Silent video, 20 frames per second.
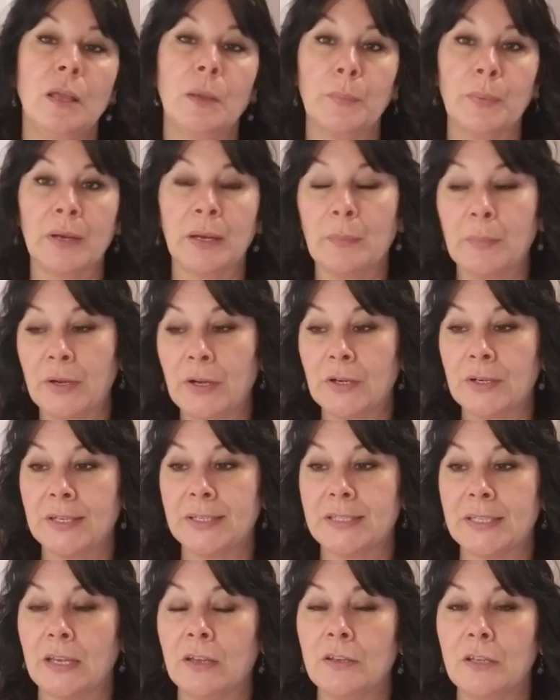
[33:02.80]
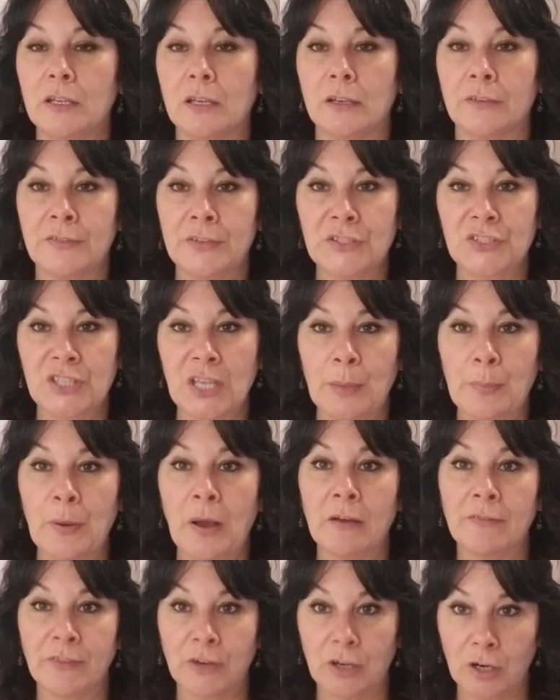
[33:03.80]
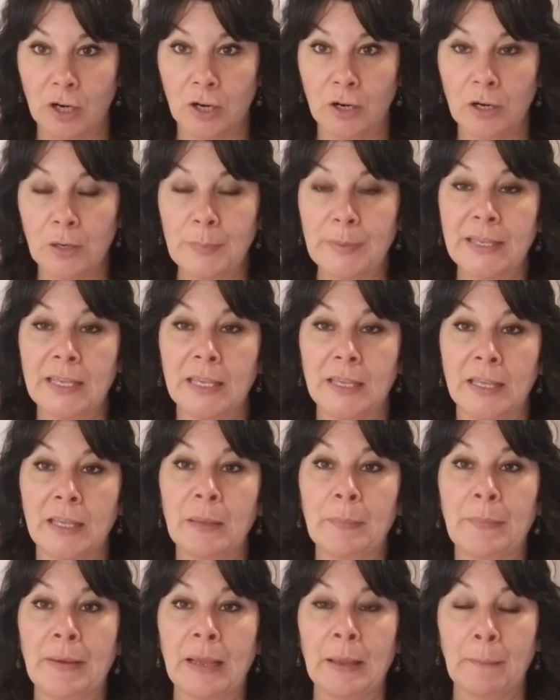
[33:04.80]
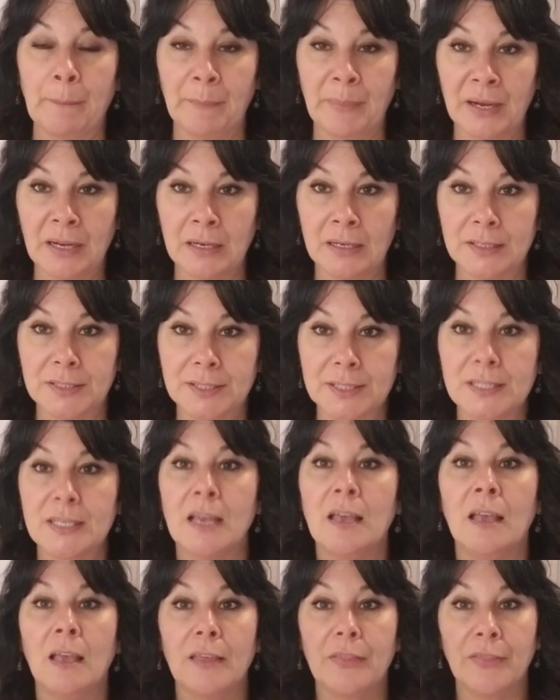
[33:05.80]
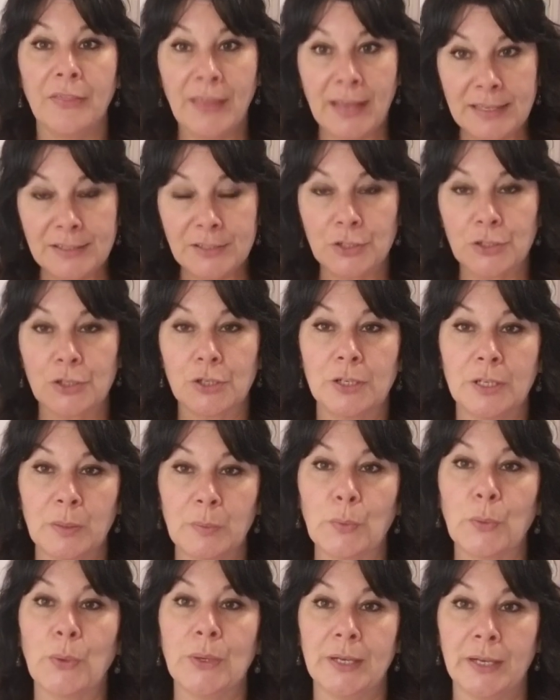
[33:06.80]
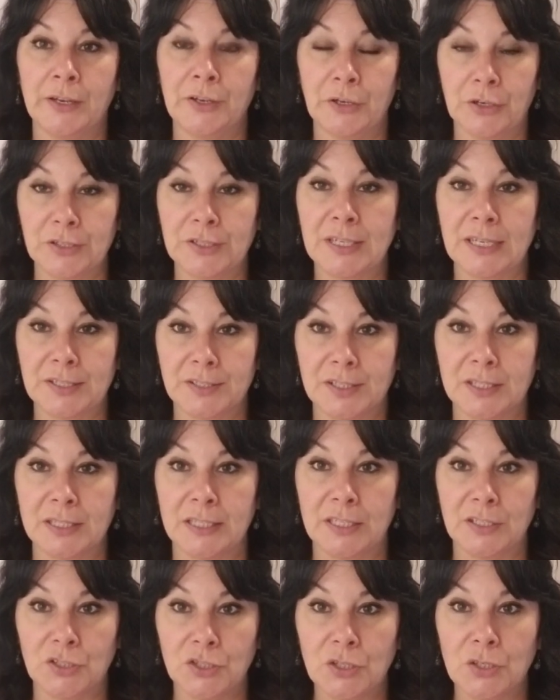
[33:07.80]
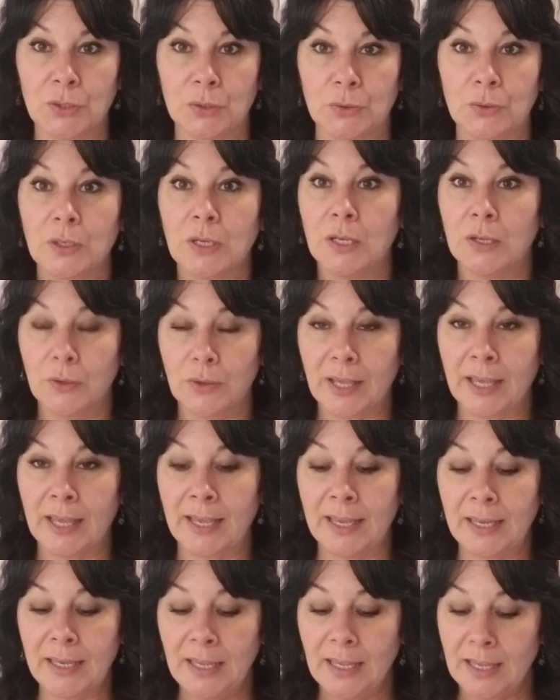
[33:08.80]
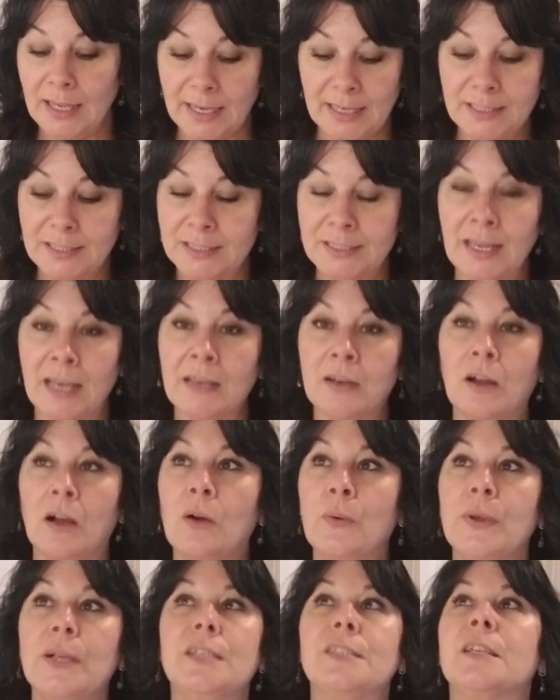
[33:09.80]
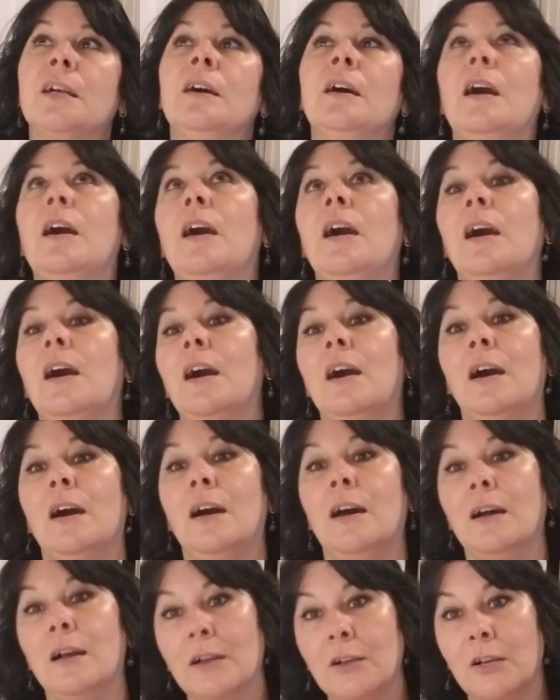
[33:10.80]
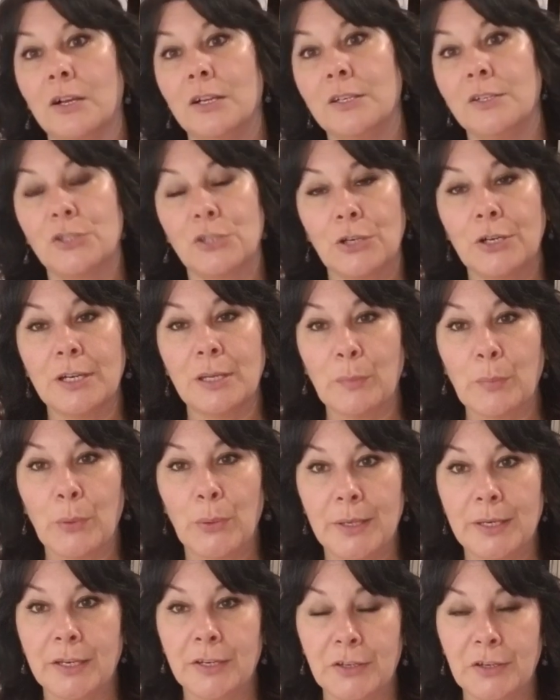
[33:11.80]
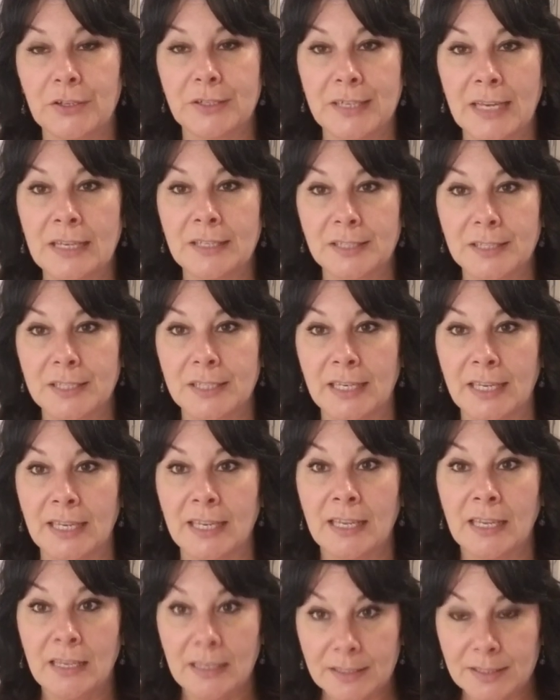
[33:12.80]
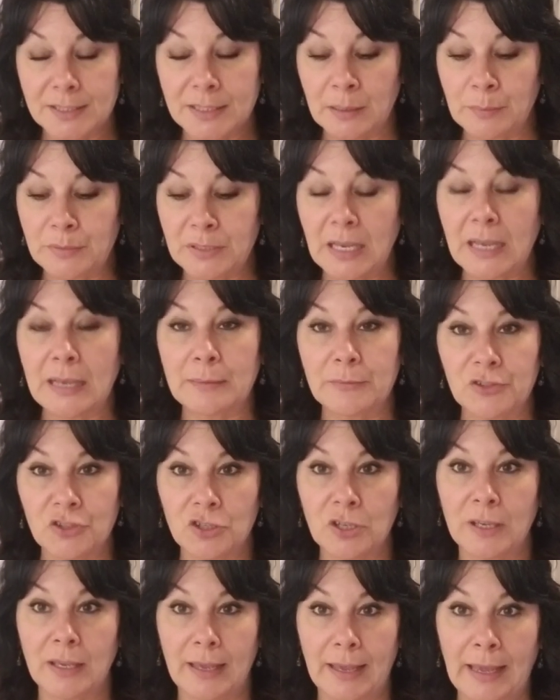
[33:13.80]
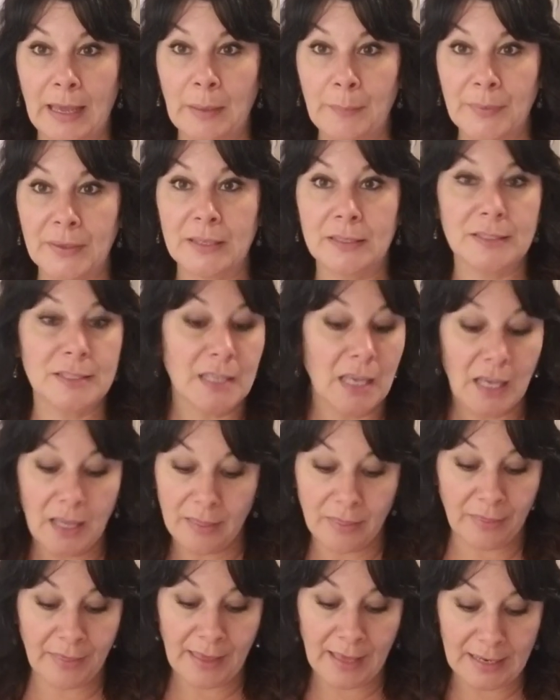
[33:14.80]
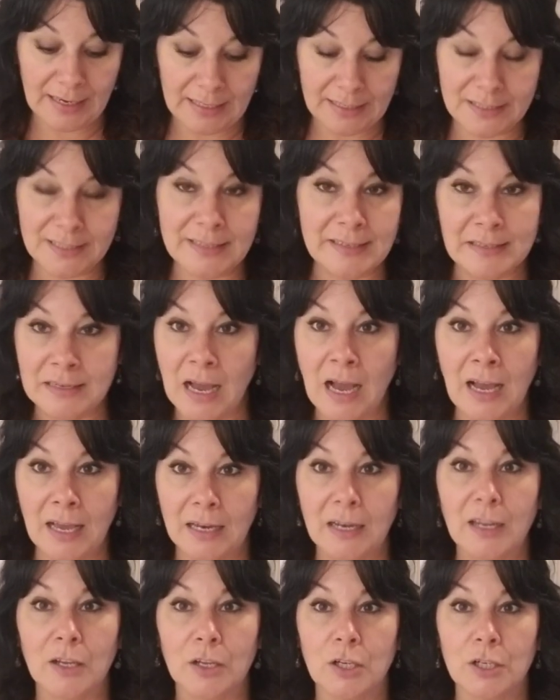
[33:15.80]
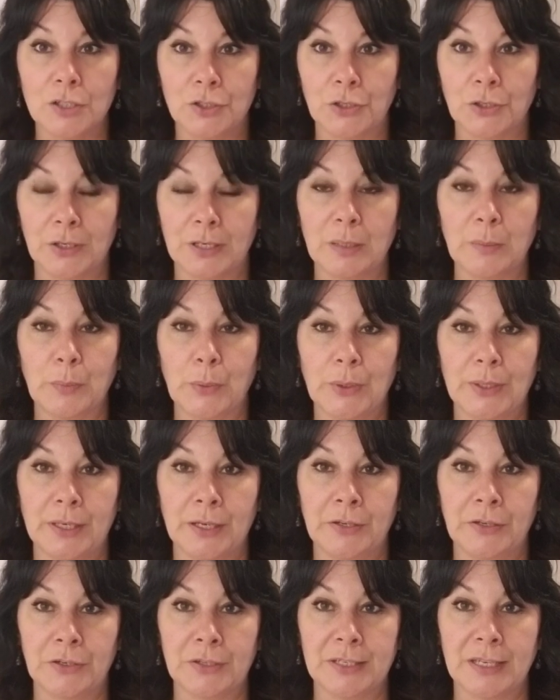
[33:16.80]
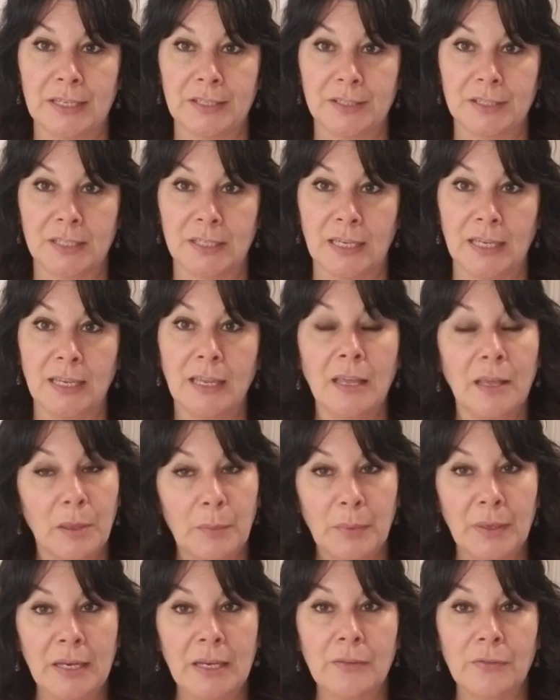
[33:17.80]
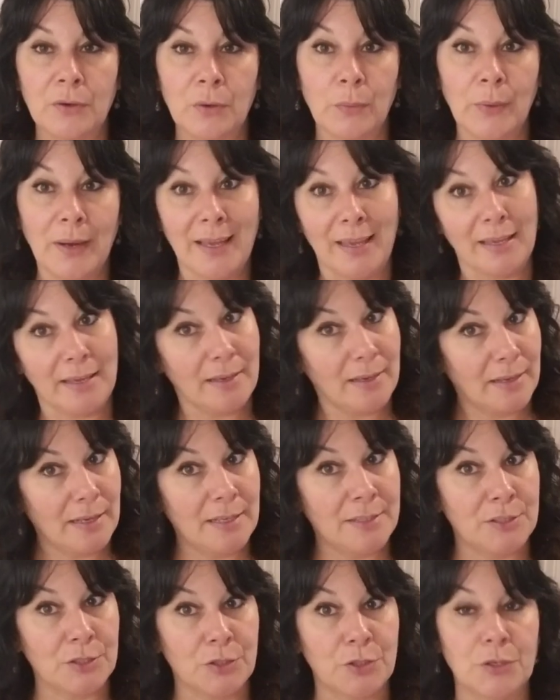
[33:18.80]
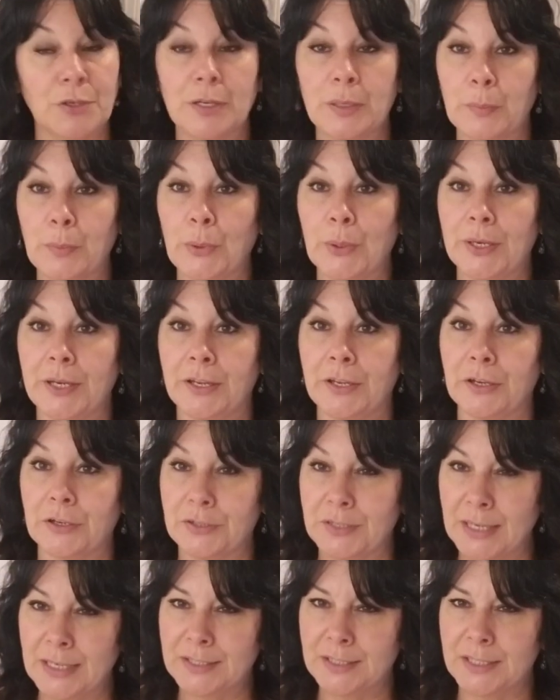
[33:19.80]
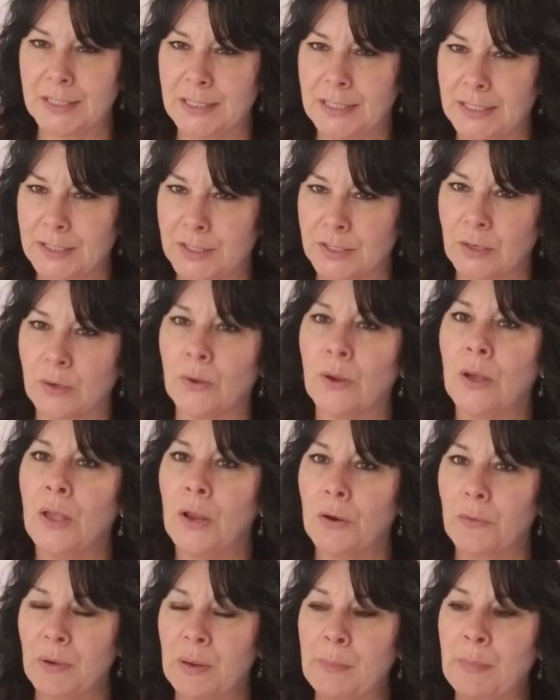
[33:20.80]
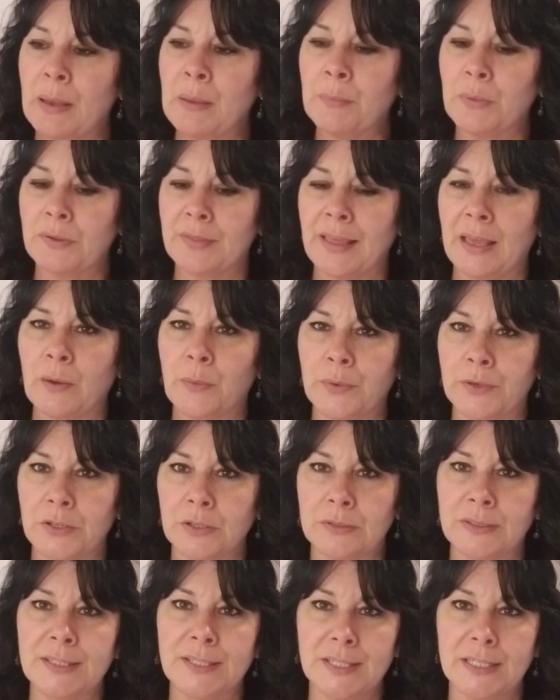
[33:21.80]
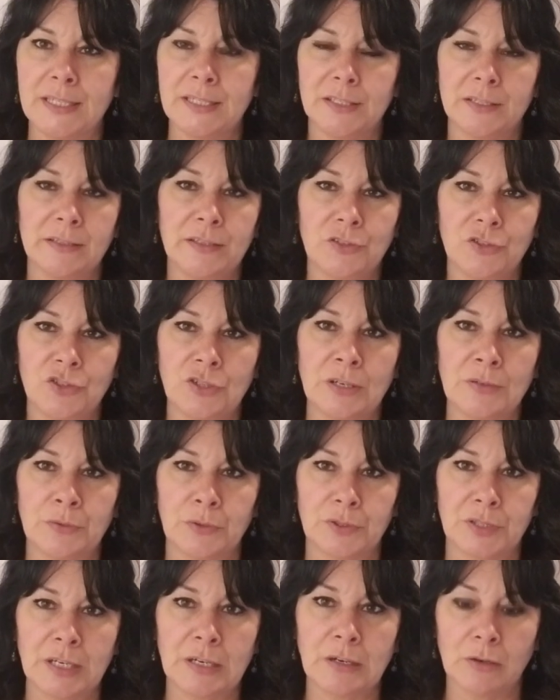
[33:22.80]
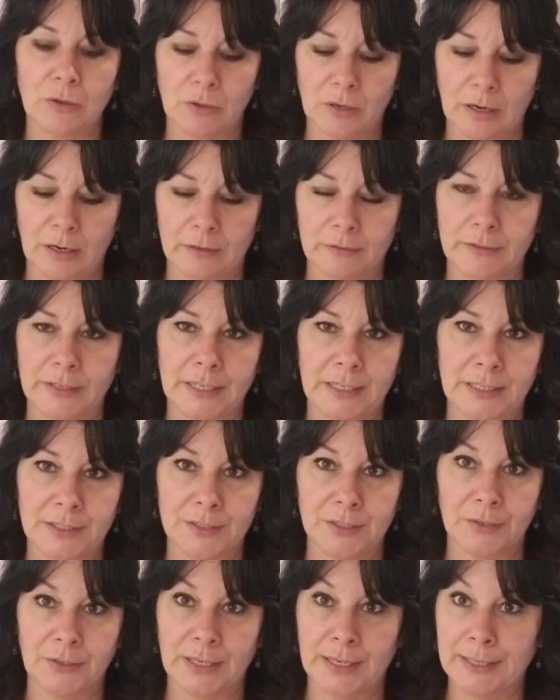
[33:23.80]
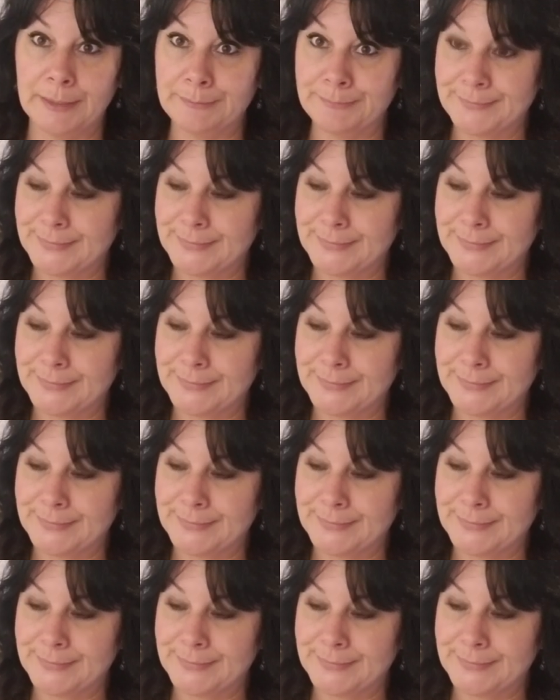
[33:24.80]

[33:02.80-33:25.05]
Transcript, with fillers: But I'm here to tell you if you step off a curb and get hit by a bus, that's a turning point in your destiny too. Okay? It's not always a, oh, good turning point in your destiny. Sometimes shit happens that is not a good turning point in your destiny. But either way, it's a turning point in your destiny. So remember that when you're listening to these general tarot card readings, okay?